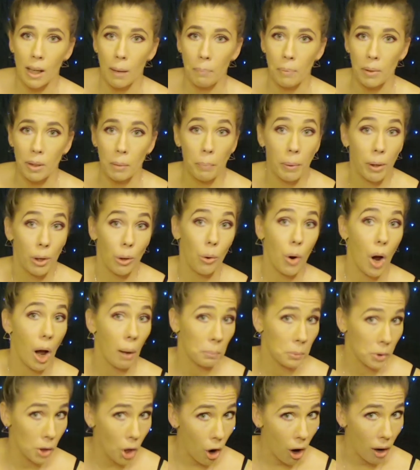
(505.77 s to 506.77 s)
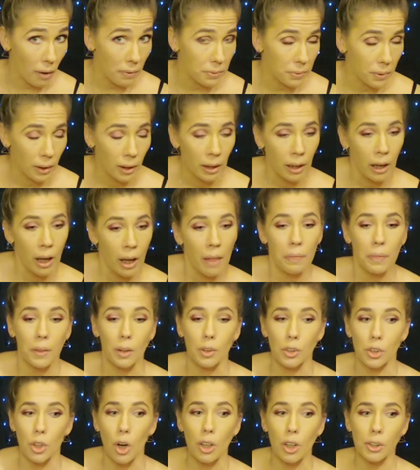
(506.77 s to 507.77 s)
and the peel comes off.
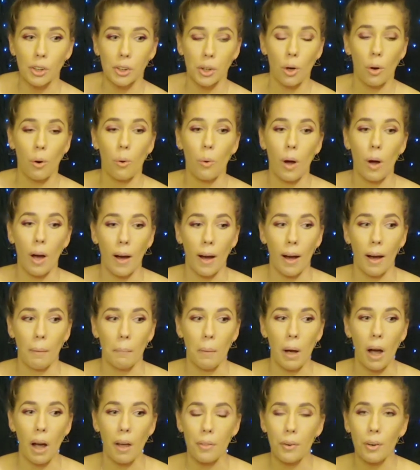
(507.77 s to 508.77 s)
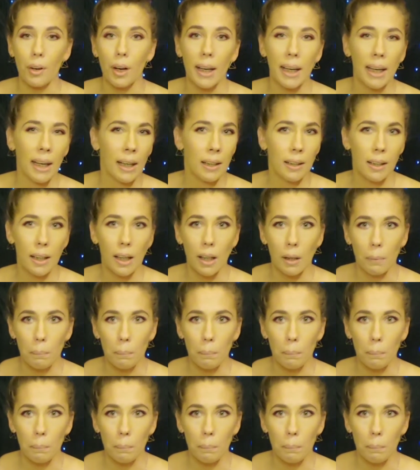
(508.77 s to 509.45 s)
There's also other handy